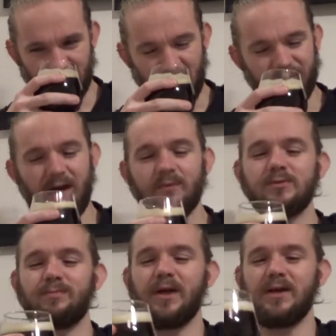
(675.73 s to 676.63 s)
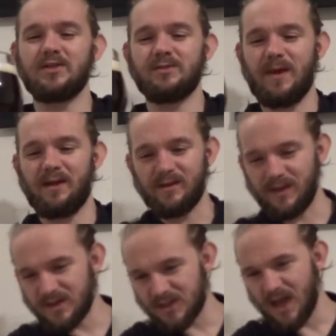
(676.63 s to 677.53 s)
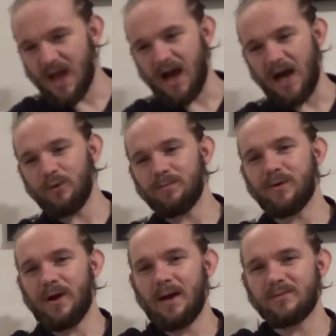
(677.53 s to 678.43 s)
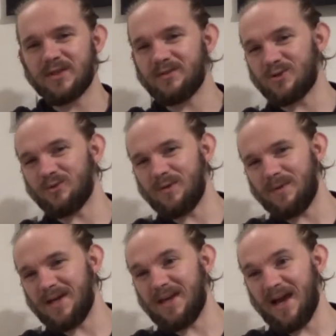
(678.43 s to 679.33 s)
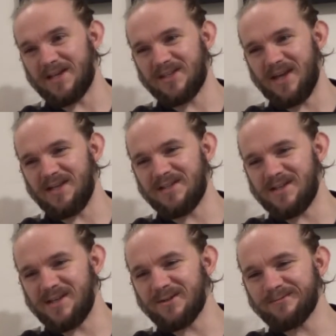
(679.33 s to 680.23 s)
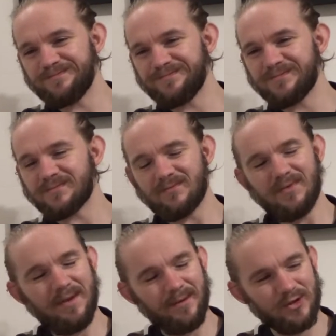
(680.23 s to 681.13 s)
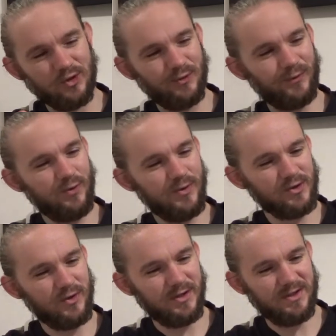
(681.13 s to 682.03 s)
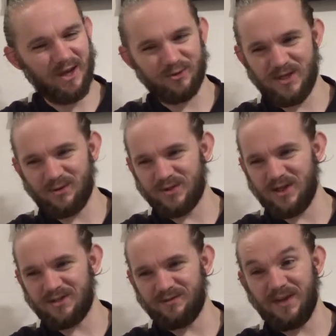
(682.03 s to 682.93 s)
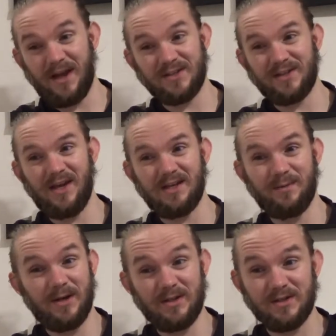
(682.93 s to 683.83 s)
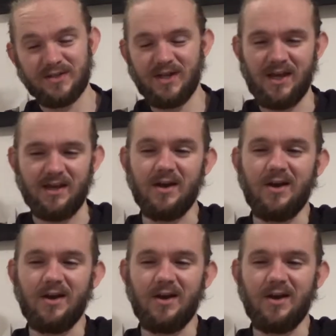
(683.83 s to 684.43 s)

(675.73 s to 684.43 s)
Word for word: If I was blind smelling this, I would perhaps think there's a wee bit of Cascade in here because there's a few of the sort of telltale signs of cascade, but it didn't say